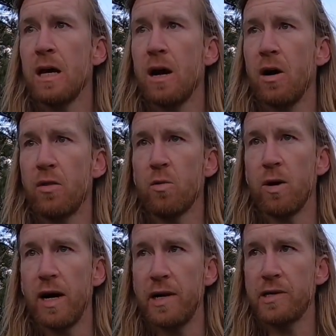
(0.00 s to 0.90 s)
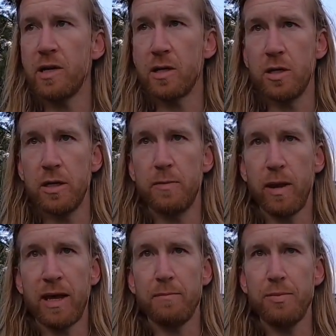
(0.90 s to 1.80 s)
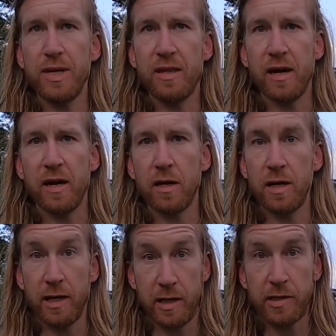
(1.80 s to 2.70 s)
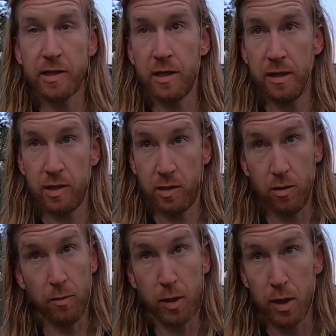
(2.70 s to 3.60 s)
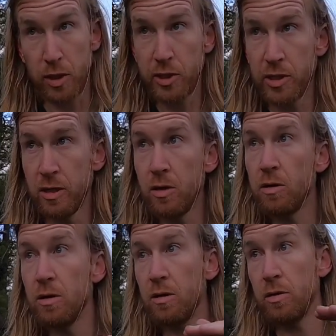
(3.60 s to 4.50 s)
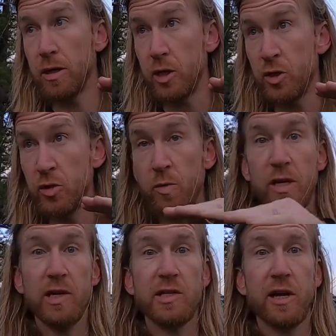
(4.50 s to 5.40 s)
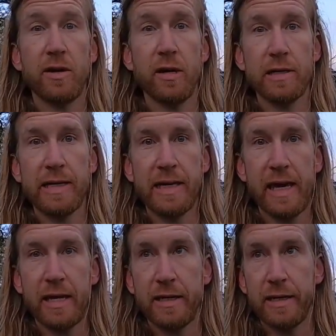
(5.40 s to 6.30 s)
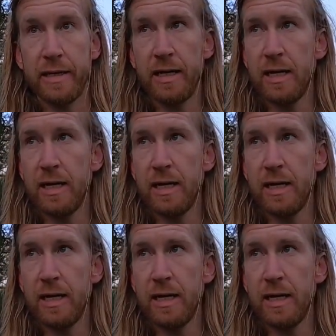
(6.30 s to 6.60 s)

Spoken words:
Otherwise, a good plan B there is this little perch looking due east down Hellgate Canyon.